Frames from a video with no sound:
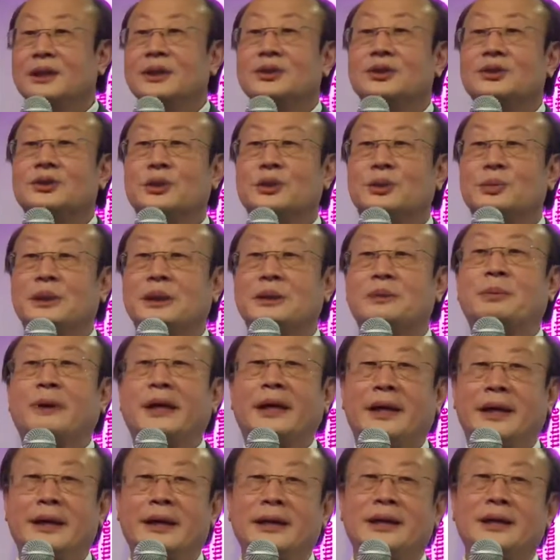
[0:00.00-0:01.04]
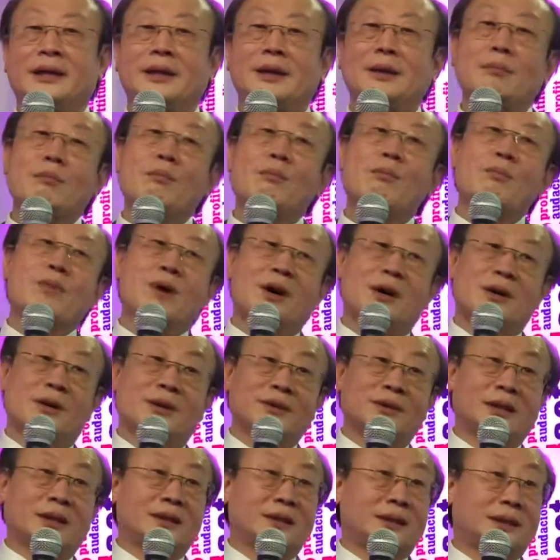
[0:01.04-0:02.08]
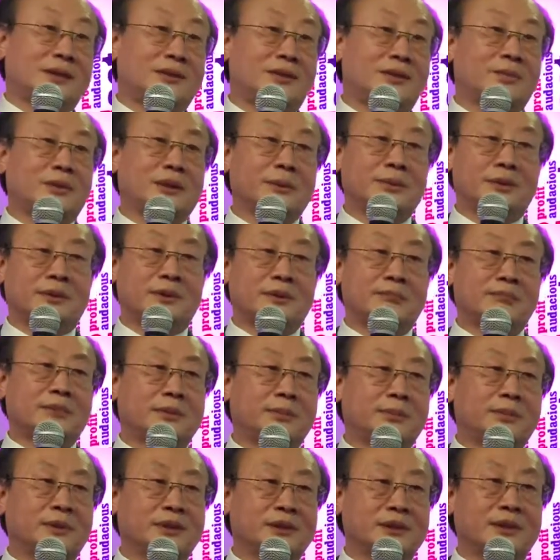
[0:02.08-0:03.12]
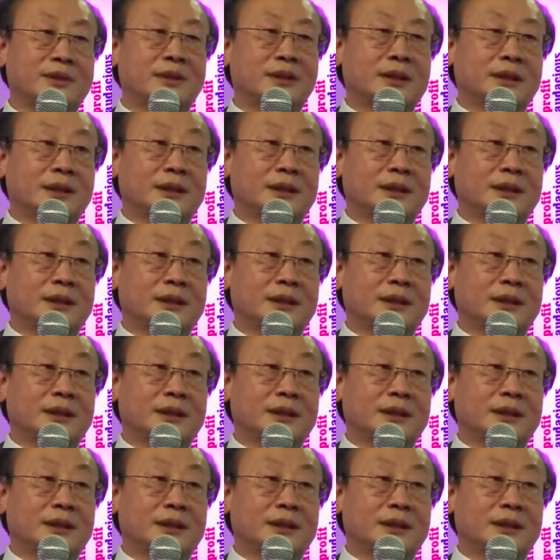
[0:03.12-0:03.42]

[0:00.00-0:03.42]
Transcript: So we're paying more than our population proportion.